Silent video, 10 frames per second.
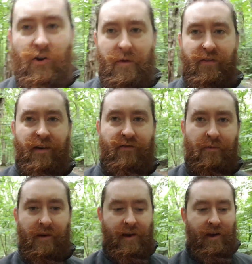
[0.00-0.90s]
of it
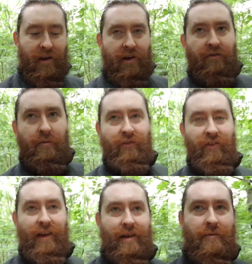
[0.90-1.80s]
from
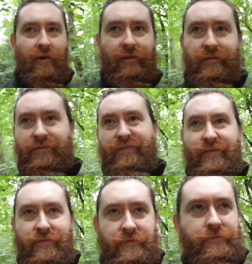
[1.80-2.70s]
over here, but
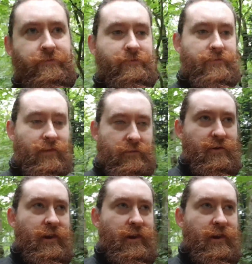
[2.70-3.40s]
it's pretty